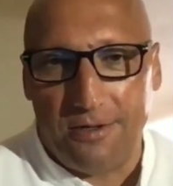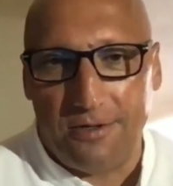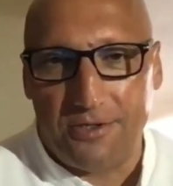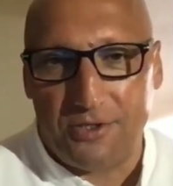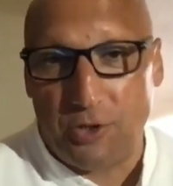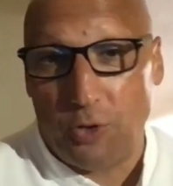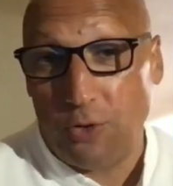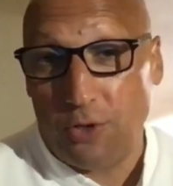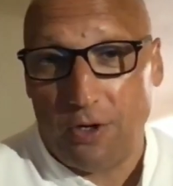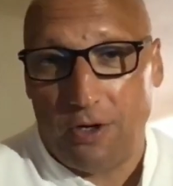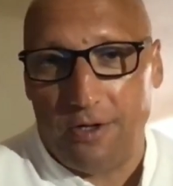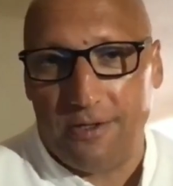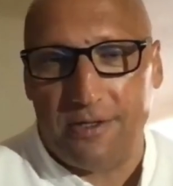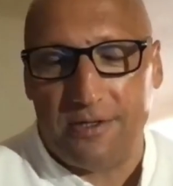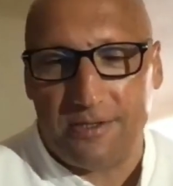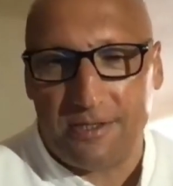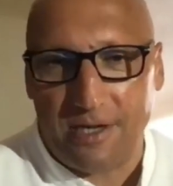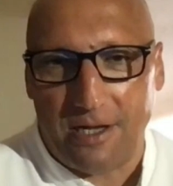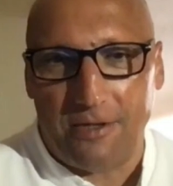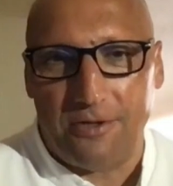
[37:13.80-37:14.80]
so-called
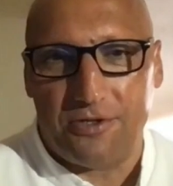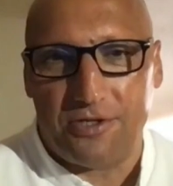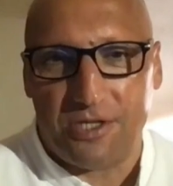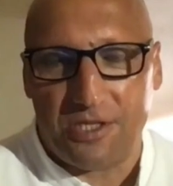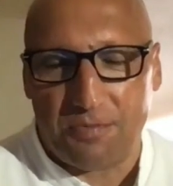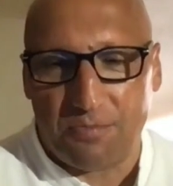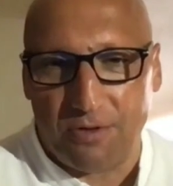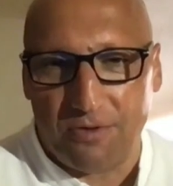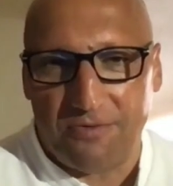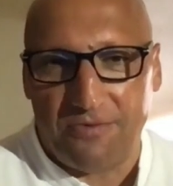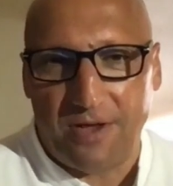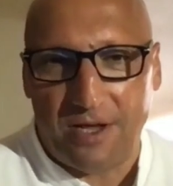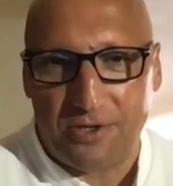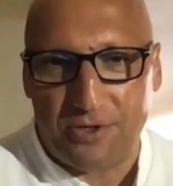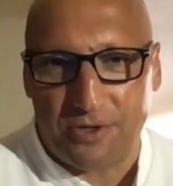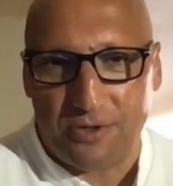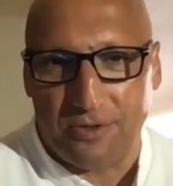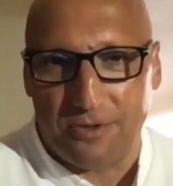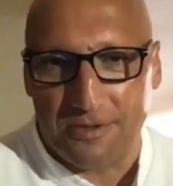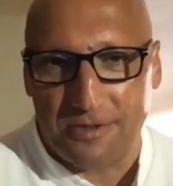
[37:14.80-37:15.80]
intelligence
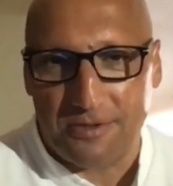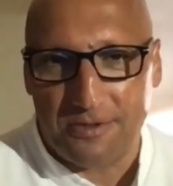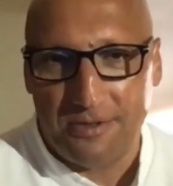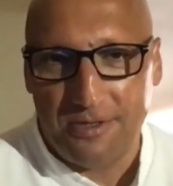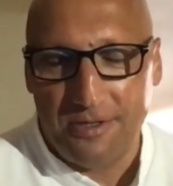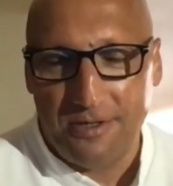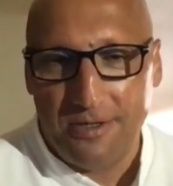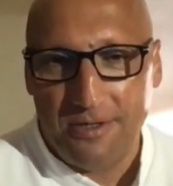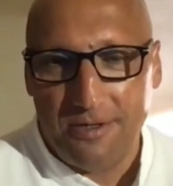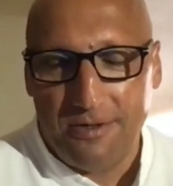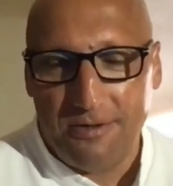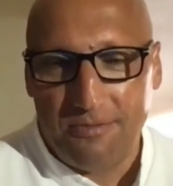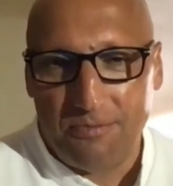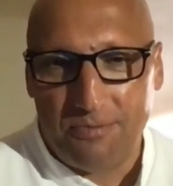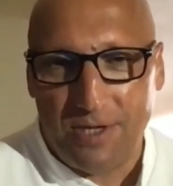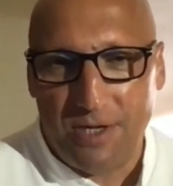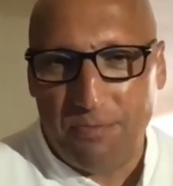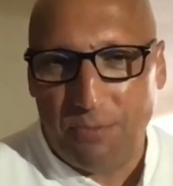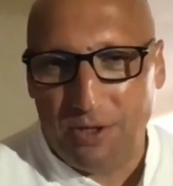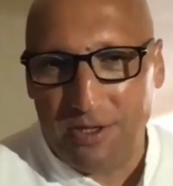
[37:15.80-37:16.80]
professionals,
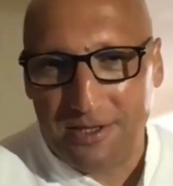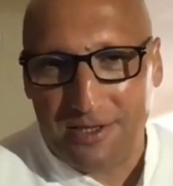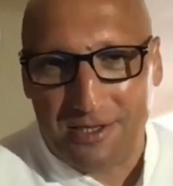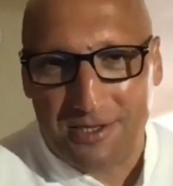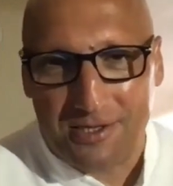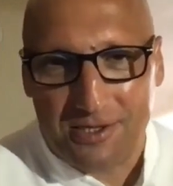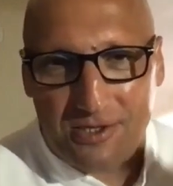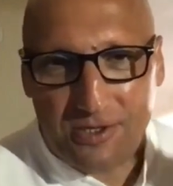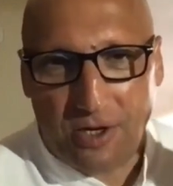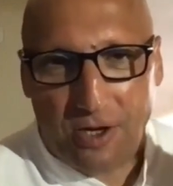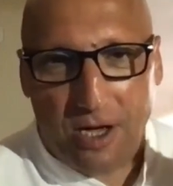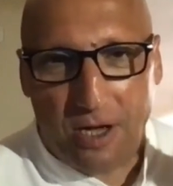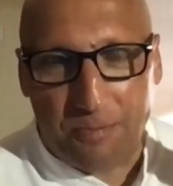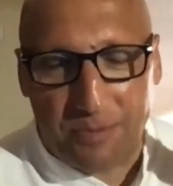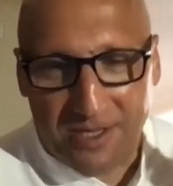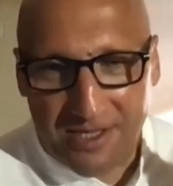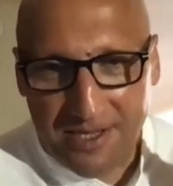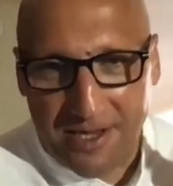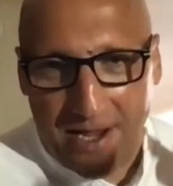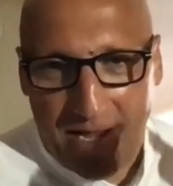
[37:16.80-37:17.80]
people at the top,
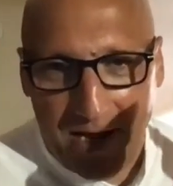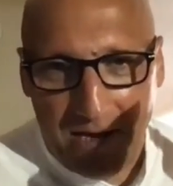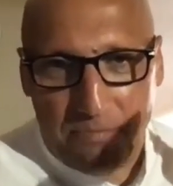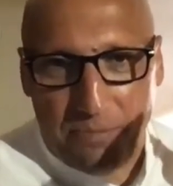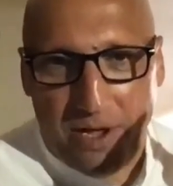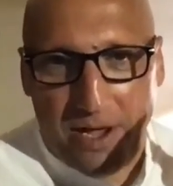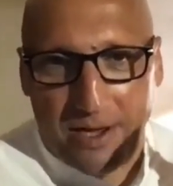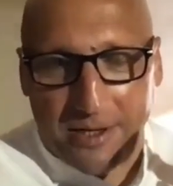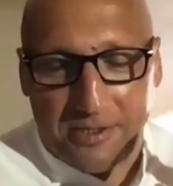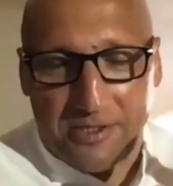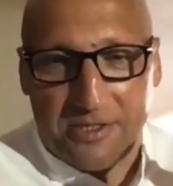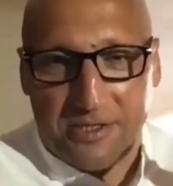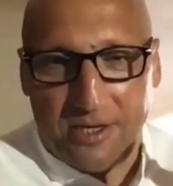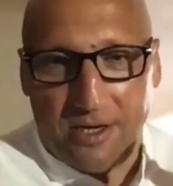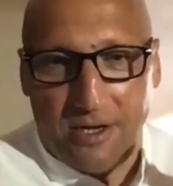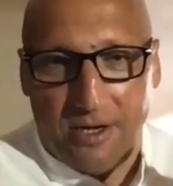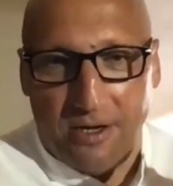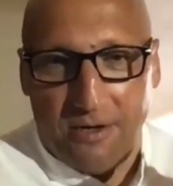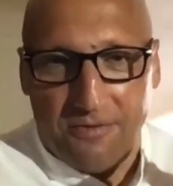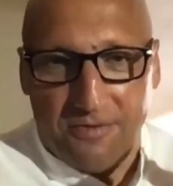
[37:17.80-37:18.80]
at the apex
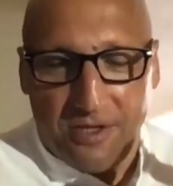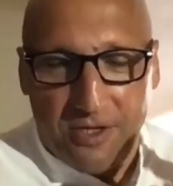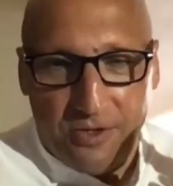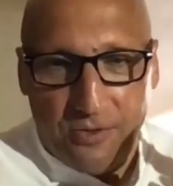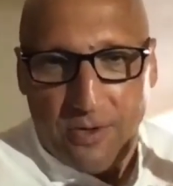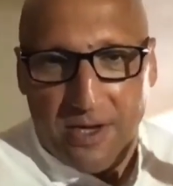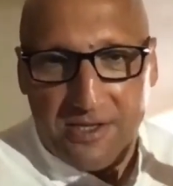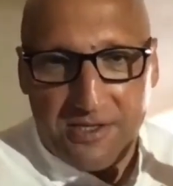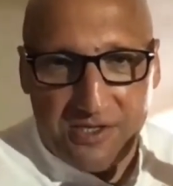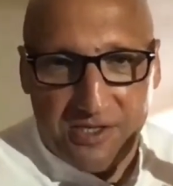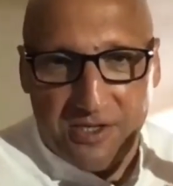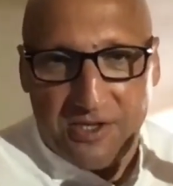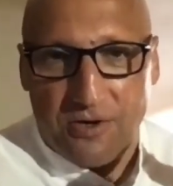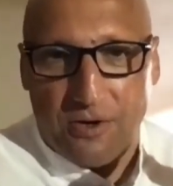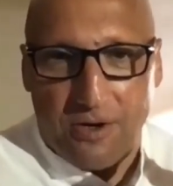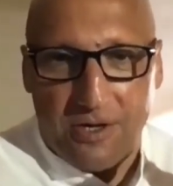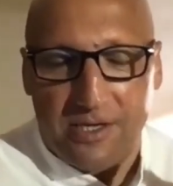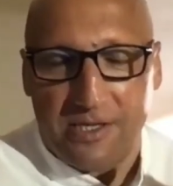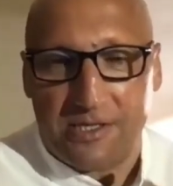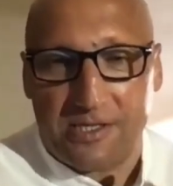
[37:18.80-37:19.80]
of the U.S.
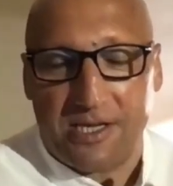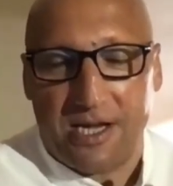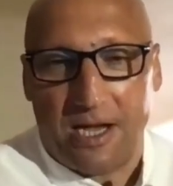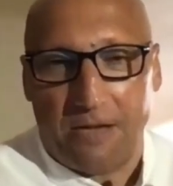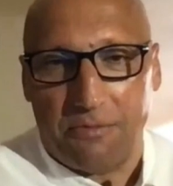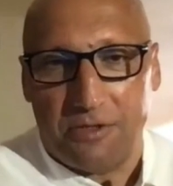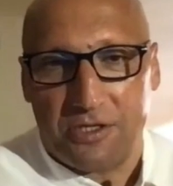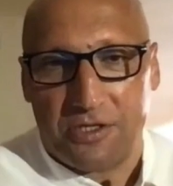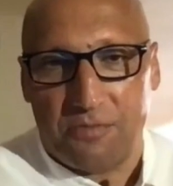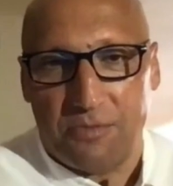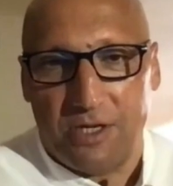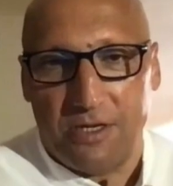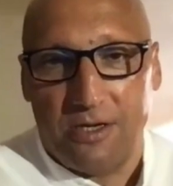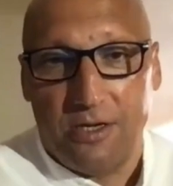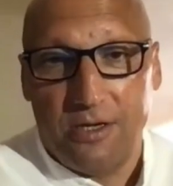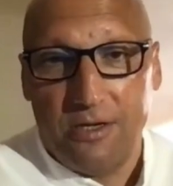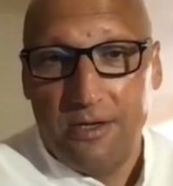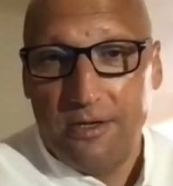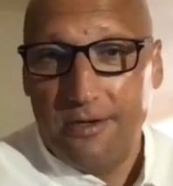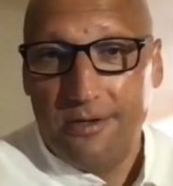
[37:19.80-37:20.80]
security establishment,
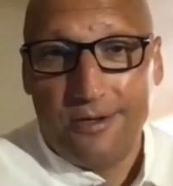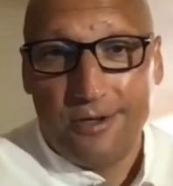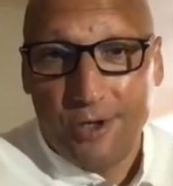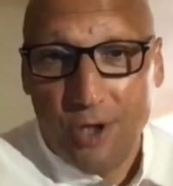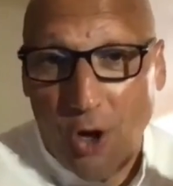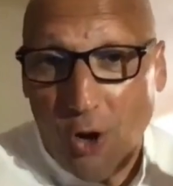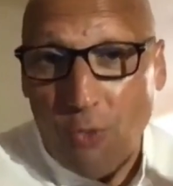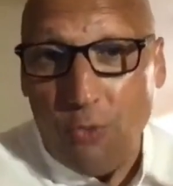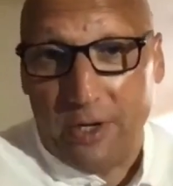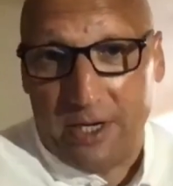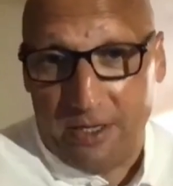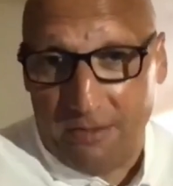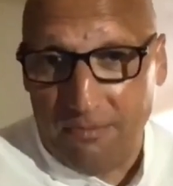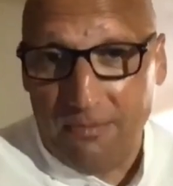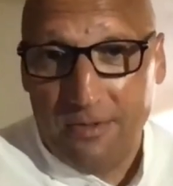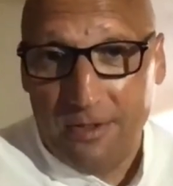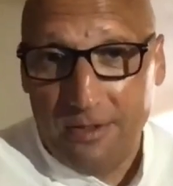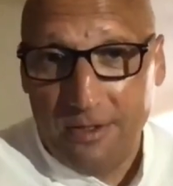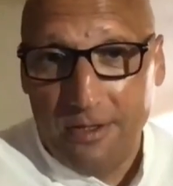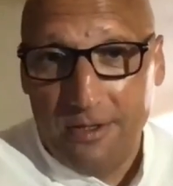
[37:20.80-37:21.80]
knowing
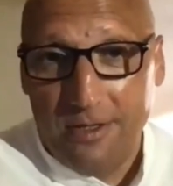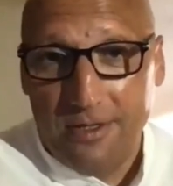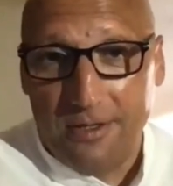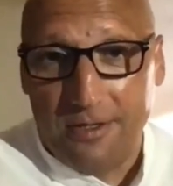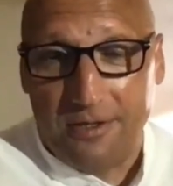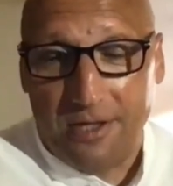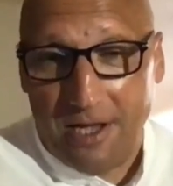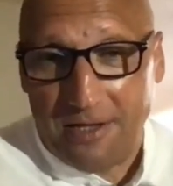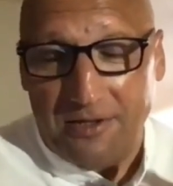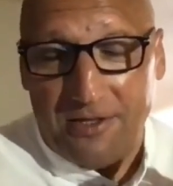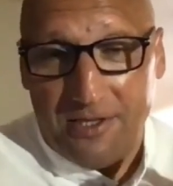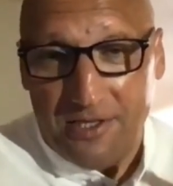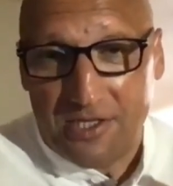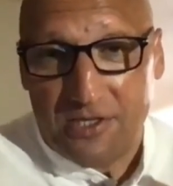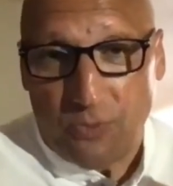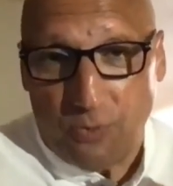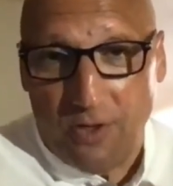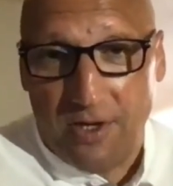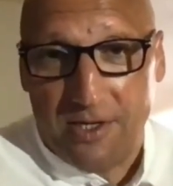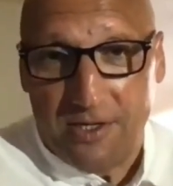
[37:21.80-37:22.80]
that
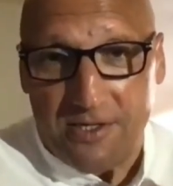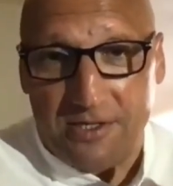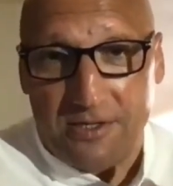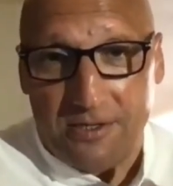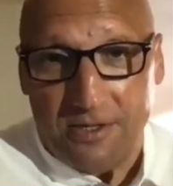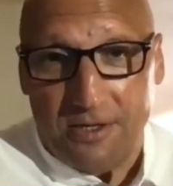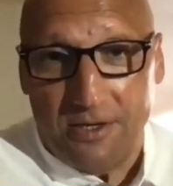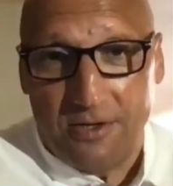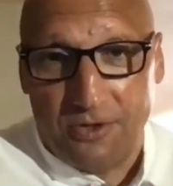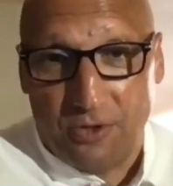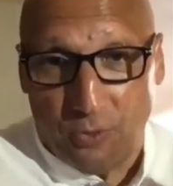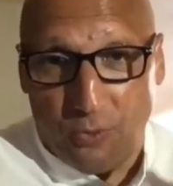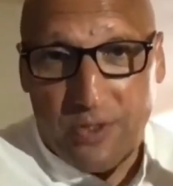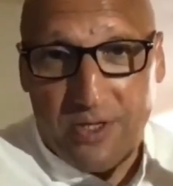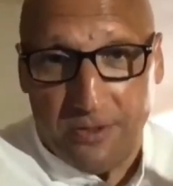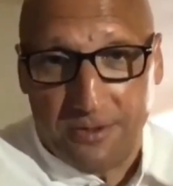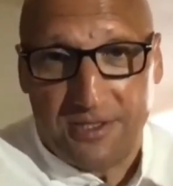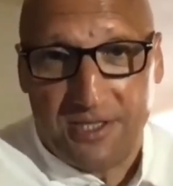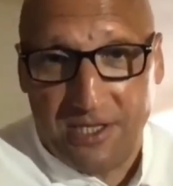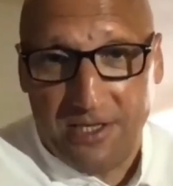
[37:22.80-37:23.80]
this was the
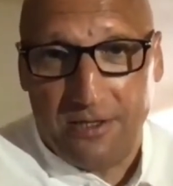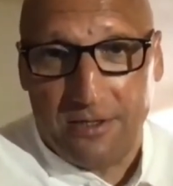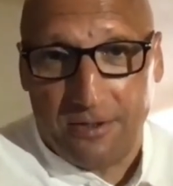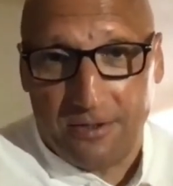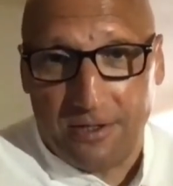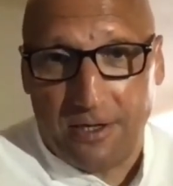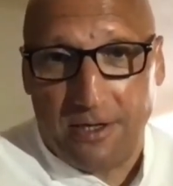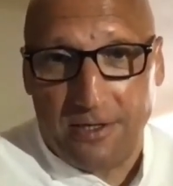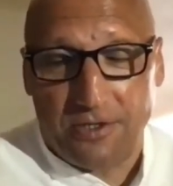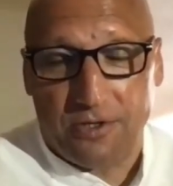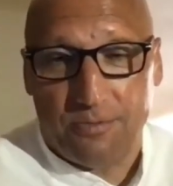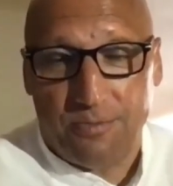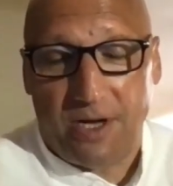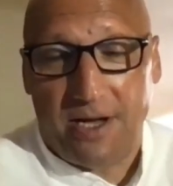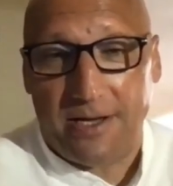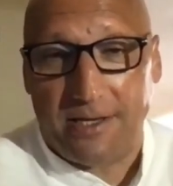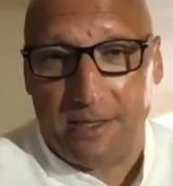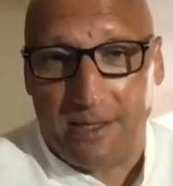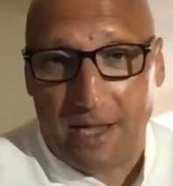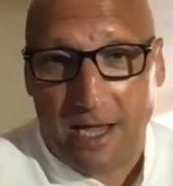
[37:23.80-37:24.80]
real deal, the Hunter
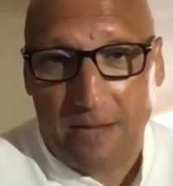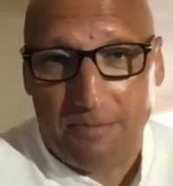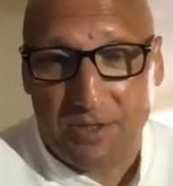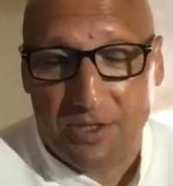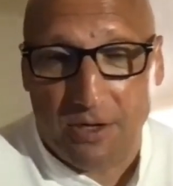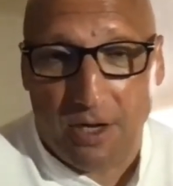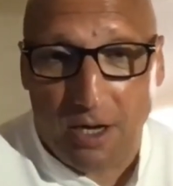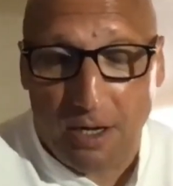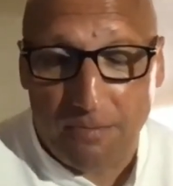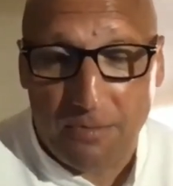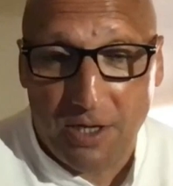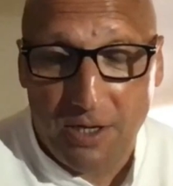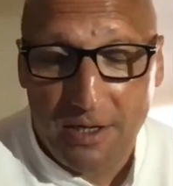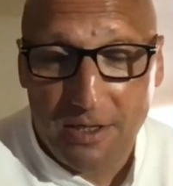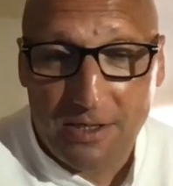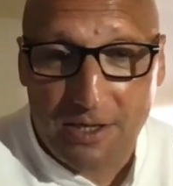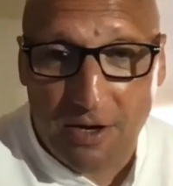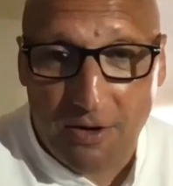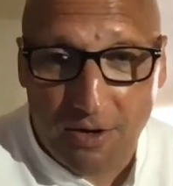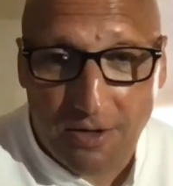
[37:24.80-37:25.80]
Biden laptop,
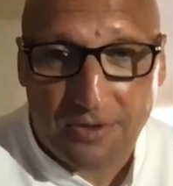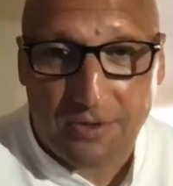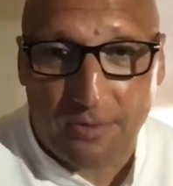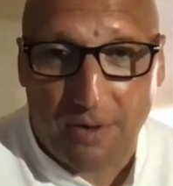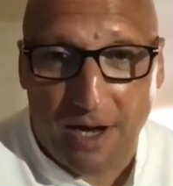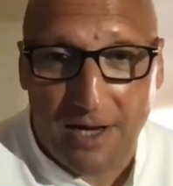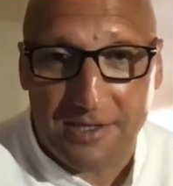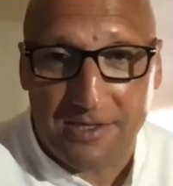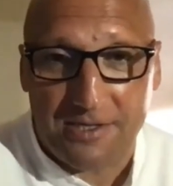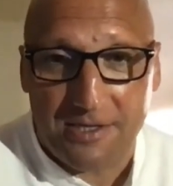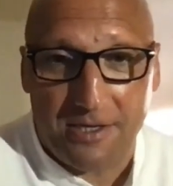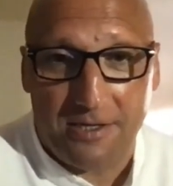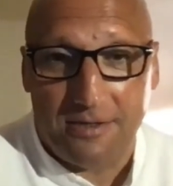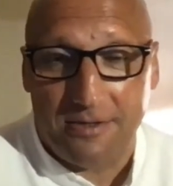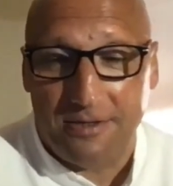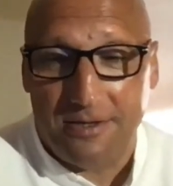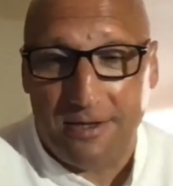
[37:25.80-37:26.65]
characterized it.